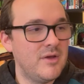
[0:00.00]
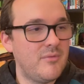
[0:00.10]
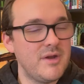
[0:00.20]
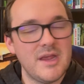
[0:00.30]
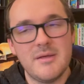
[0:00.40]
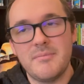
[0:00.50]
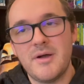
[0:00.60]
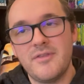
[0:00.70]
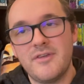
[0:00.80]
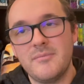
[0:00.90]
went ahead and
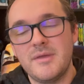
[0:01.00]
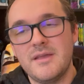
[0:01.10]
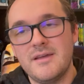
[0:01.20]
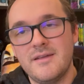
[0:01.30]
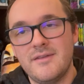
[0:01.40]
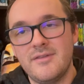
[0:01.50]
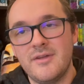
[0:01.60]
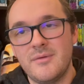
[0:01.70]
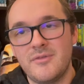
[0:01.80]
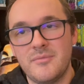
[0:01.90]
bought some because
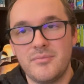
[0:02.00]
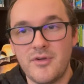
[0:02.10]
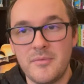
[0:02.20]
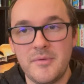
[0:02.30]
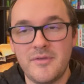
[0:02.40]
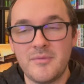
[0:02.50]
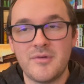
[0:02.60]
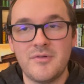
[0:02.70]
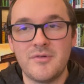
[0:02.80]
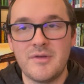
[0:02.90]
there were some promos that were
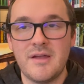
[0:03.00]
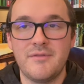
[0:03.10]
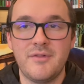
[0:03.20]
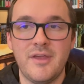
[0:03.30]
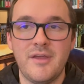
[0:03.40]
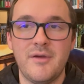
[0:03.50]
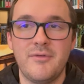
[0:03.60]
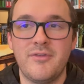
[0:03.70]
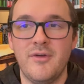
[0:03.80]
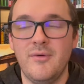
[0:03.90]
going around for Lego,
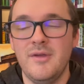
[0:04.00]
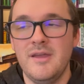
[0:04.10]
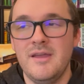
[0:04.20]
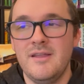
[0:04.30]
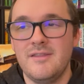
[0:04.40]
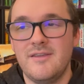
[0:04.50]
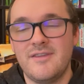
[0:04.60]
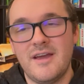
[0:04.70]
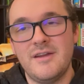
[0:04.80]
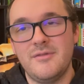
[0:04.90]
so
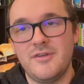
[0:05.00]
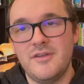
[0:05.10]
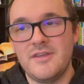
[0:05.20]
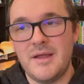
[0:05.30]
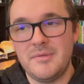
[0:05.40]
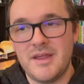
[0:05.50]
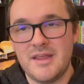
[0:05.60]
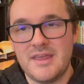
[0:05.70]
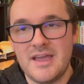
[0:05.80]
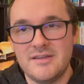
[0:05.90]
decided it was a good time to kind
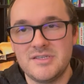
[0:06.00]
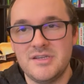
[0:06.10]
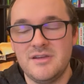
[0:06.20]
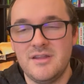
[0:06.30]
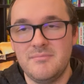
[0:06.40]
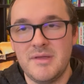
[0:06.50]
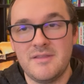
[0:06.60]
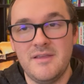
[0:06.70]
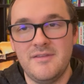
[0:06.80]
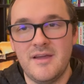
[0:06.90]
of cash in and pick
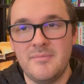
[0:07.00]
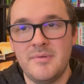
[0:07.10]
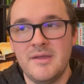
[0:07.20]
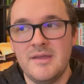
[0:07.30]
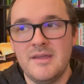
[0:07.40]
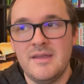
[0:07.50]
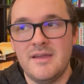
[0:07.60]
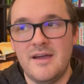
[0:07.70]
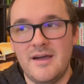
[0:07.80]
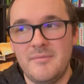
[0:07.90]
these up.
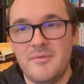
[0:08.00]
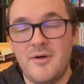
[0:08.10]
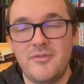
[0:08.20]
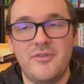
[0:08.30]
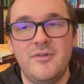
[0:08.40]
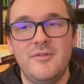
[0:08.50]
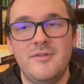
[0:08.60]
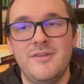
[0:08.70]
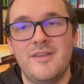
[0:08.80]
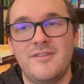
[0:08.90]
Also,
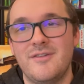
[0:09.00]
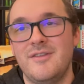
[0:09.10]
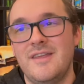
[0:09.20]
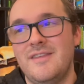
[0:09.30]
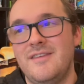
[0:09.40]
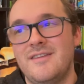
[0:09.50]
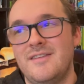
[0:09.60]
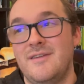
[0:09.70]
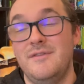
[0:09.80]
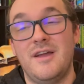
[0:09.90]
considering that these
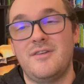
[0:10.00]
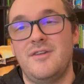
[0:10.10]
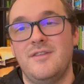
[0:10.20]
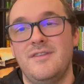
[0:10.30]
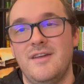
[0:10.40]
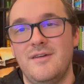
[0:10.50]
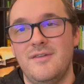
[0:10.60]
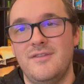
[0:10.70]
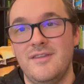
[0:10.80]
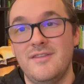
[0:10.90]
sets have not gone on sale
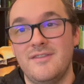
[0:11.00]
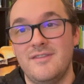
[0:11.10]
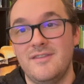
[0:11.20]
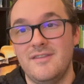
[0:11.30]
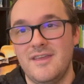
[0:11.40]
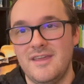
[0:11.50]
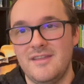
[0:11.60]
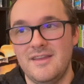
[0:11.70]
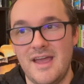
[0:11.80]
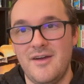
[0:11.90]
since, like,
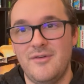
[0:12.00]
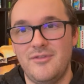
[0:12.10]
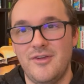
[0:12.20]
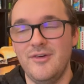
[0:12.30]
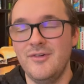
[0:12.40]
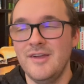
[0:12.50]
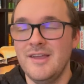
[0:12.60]
now, so